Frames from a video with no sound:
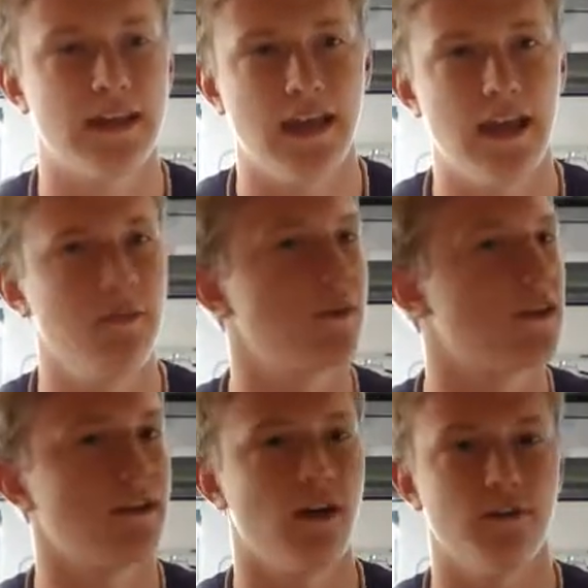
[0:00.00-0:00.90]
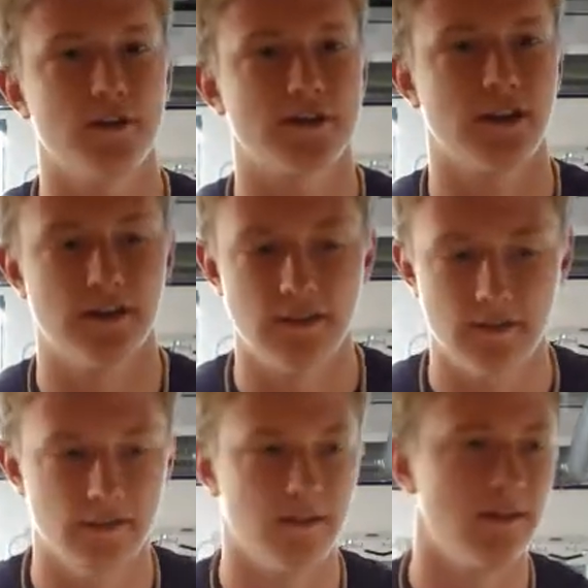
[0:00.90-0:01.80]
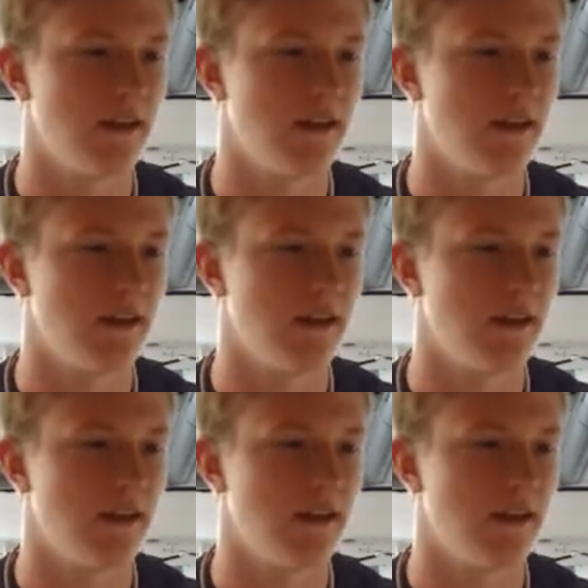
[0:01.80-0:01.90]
the game, and then all of a sudden,